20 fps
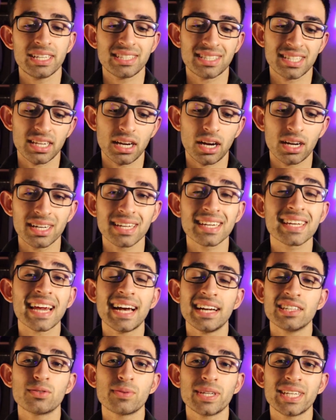It's an
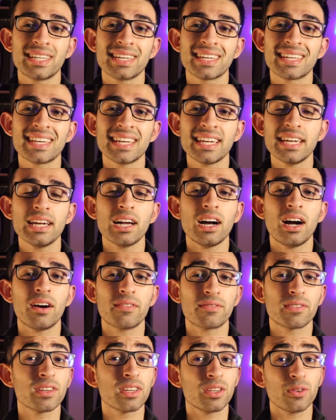undergraduate degree
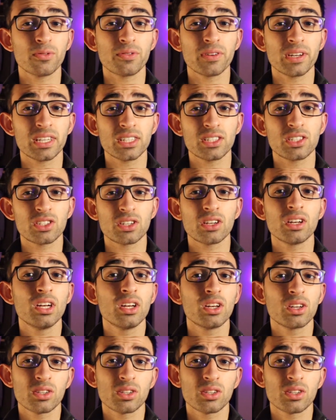after you finish